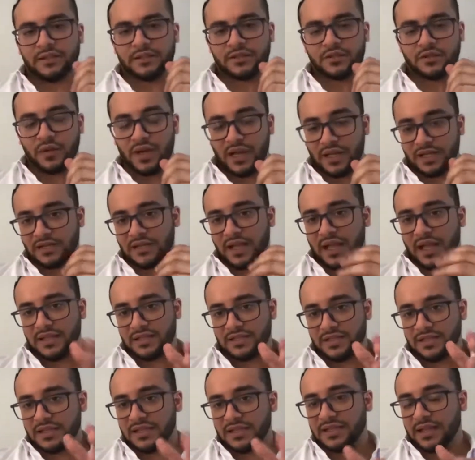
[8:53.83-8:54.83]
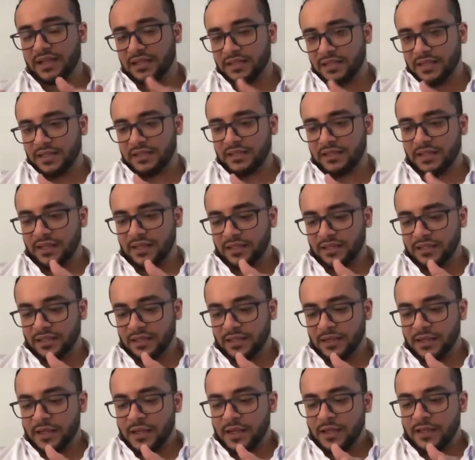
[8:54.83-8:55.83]
So I see
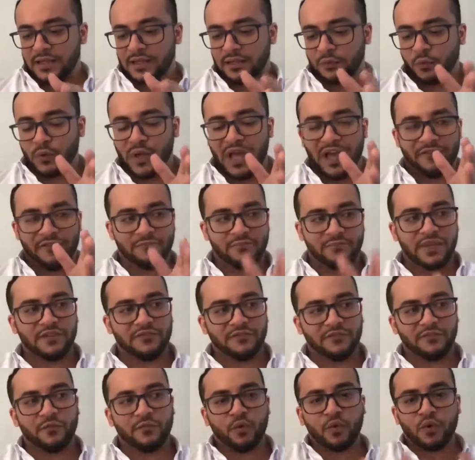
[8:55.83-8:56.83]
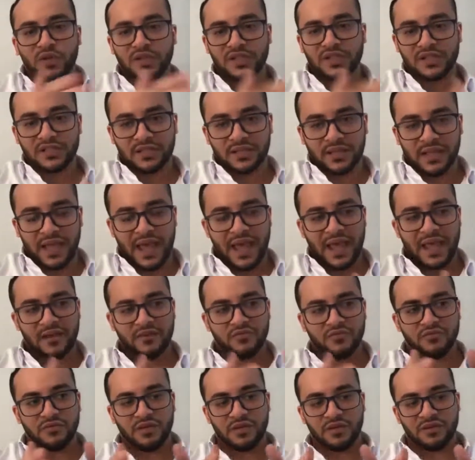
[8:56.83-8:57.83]
that we have been forced
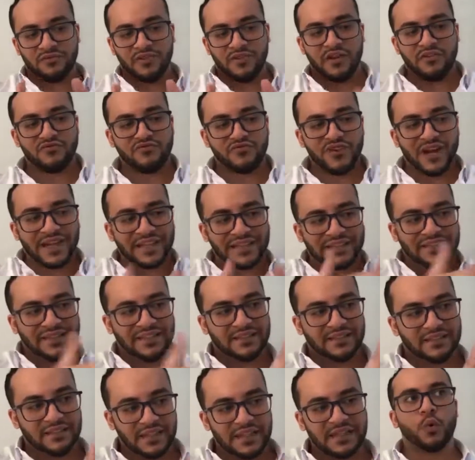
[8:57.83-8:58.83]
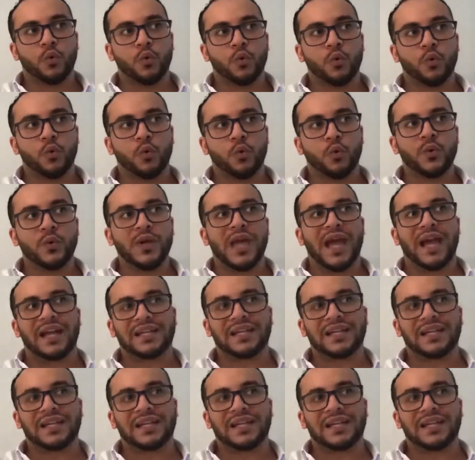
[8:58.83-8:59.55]
and directed in that direction,